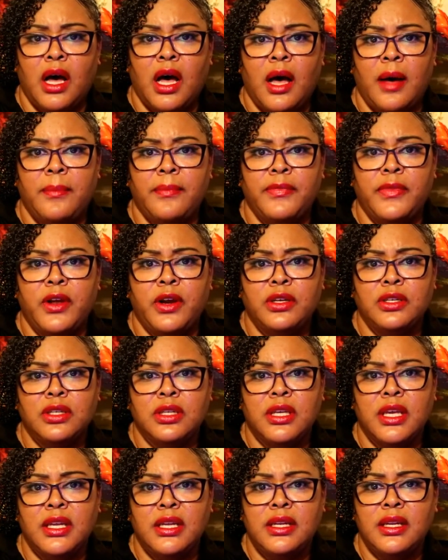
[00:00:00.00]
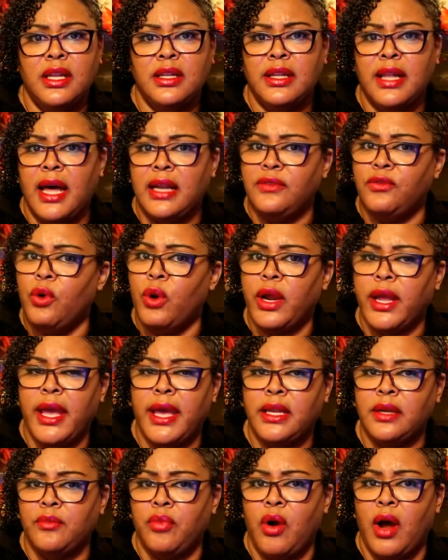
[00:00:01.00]
Um, they're getting a lot of
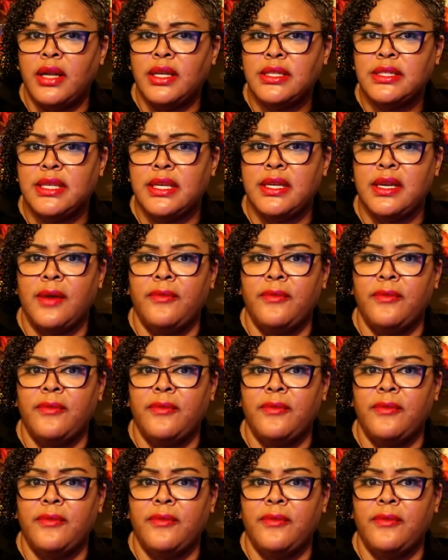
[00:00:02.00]
organic products in,